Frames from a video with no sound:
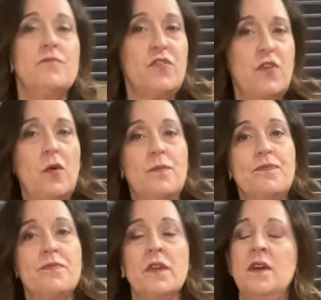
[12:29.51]
So
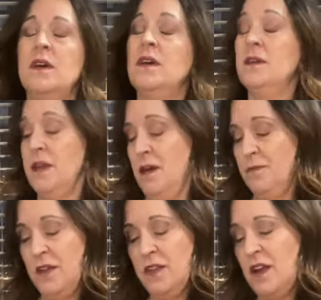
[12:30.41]
yeah,
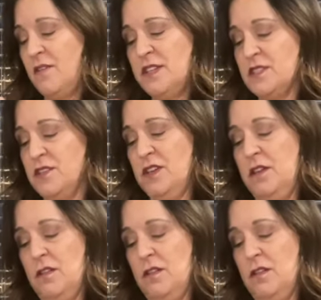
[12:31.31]
and then obviously,